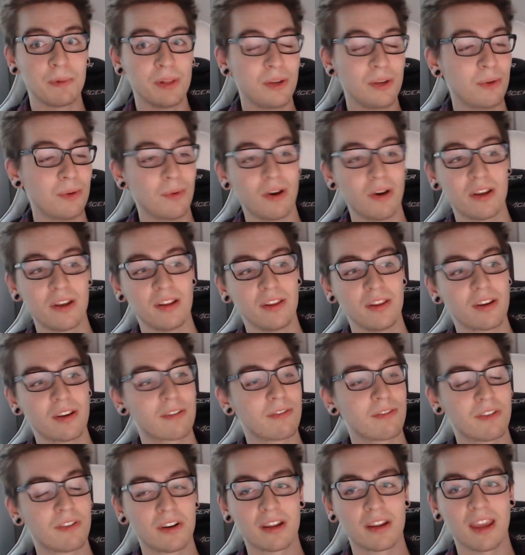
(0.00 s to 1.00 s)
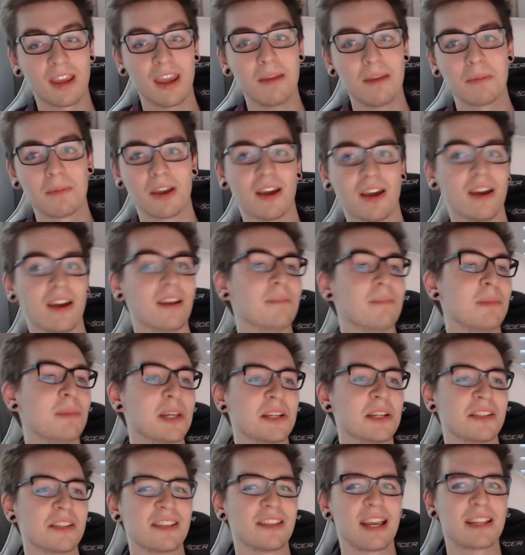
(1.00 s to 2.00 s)
who want to look for a game guide
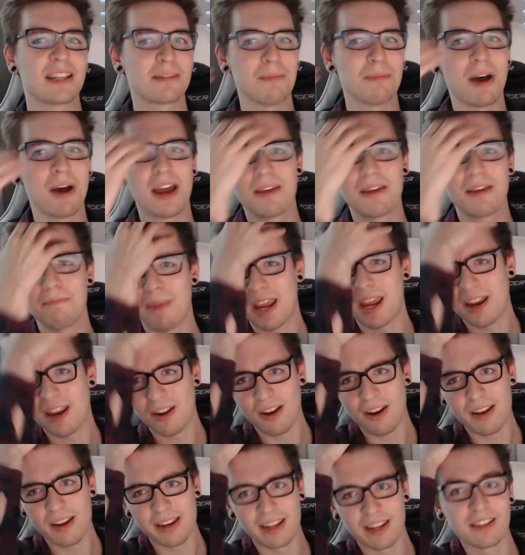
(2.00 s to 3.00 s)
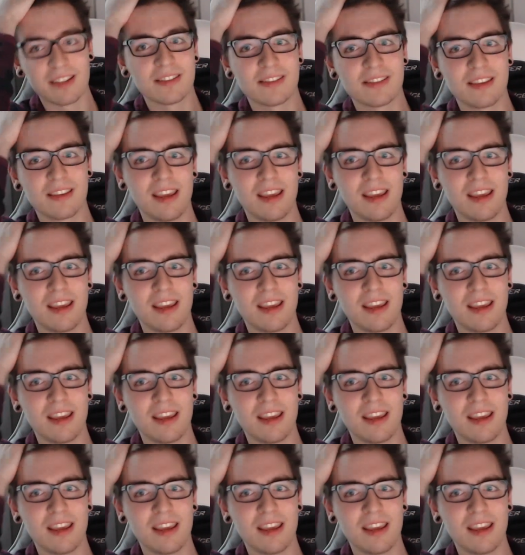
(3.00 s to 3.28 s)
because that's my main audience.